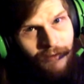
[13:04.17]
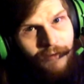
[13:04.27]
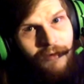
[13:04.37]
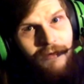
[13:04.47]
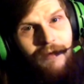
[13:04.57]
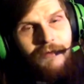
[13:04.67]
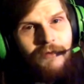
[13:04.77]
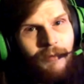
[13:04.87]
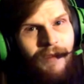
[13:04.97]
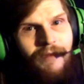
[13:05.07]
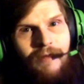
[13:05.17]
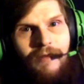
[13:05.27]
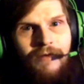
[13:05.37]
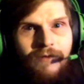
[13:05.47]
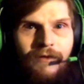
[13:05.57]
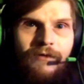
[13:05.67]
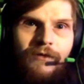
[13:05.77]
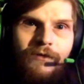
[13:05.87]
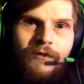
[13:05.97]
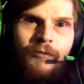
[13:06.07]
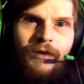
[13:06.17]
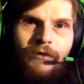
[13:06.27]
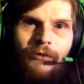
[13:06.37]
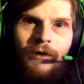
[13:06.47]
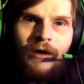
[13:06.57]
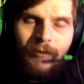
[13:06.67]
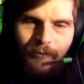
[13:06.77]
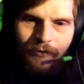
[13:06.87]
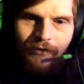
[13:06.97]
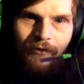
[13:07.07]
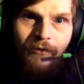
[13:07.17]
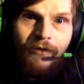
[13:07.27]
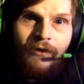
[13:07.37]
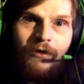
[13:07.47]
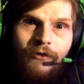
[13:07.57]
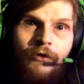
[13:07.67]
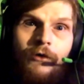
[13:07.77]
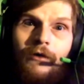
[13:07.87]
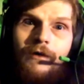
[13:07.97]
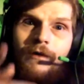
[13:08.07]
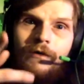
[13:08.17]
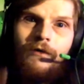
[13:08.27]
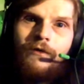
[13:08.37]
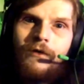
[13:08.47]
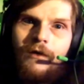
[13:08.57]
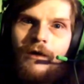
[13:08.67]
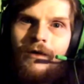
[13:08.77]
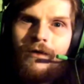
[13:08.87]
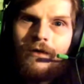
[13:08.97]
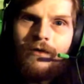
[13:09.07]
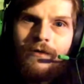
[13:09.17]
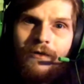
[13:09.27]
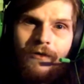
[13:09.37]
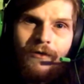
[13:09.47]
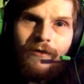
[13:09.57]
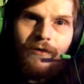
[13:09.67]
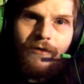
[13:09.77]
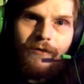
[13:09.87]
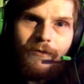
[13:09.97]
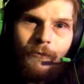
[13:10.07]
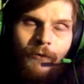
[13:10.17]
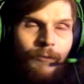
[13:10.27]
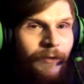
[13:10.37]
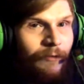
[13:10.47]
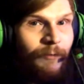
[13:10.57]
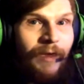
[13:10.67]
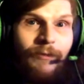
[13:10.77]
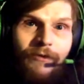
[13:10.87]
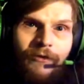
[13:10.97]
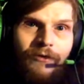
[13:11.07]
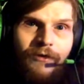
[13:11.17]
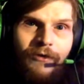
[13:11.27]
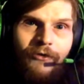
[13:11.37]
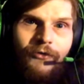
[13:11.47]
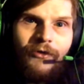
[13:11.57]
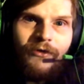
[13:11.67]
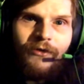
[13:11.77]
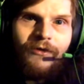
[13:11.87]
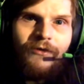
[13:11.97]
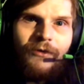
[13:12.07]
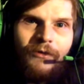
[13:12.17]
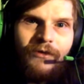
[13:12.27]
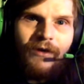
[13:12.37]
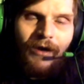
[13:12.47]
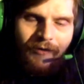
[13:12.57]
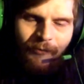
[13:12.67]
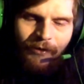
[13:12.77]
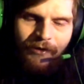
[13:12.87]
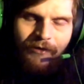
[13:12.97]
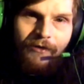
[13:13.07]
Gargano is back at NXT and he's going to beat you up. So you heard it here on the maybe you heard it here first on the Duke's Dive, but